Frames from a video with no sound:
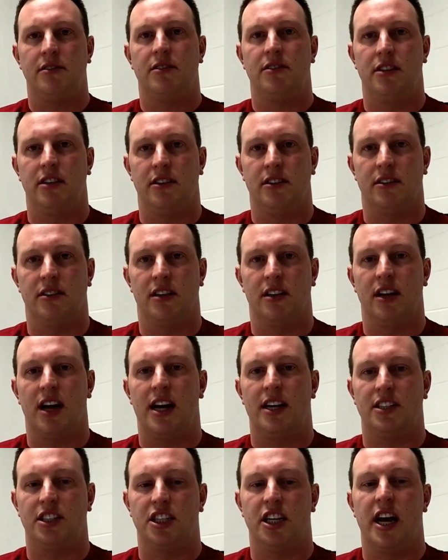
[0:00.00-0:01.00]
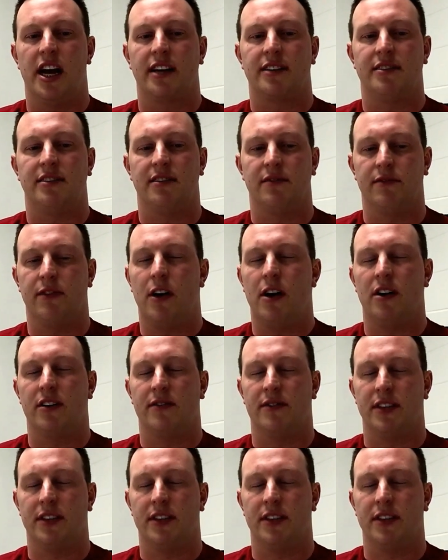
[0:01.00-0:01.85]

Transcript: there's a lot of genetics involved in